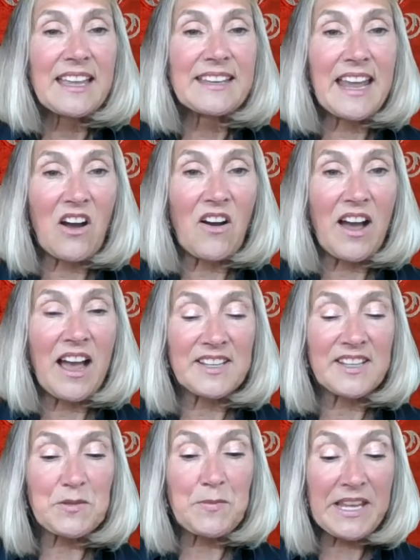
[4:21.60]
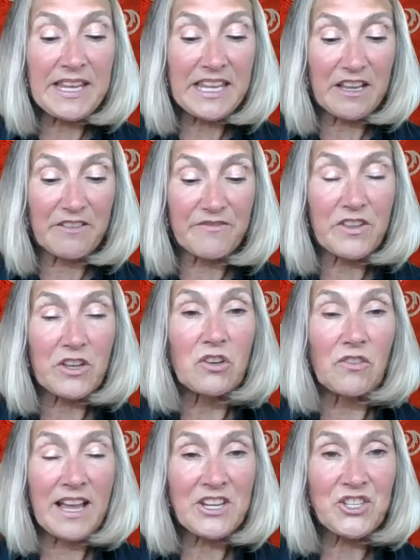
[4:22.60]
Now, speaking of the
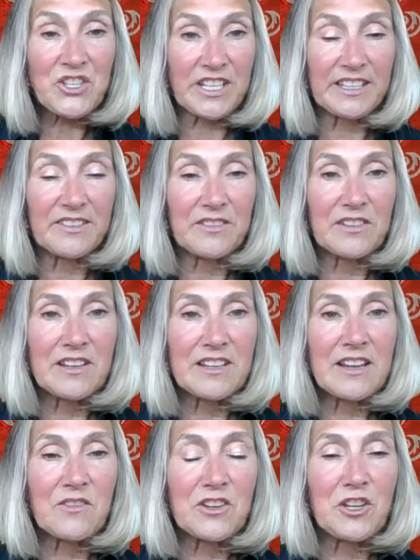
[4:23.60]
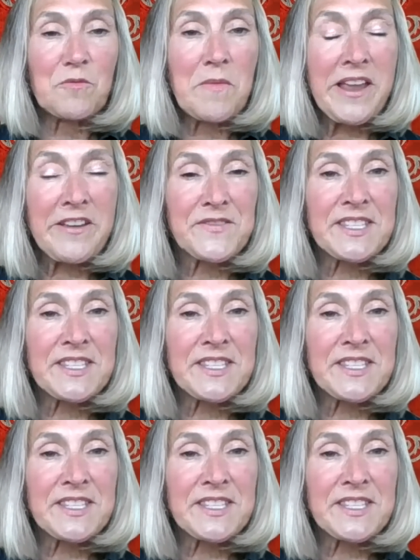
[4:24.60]
collection, you may have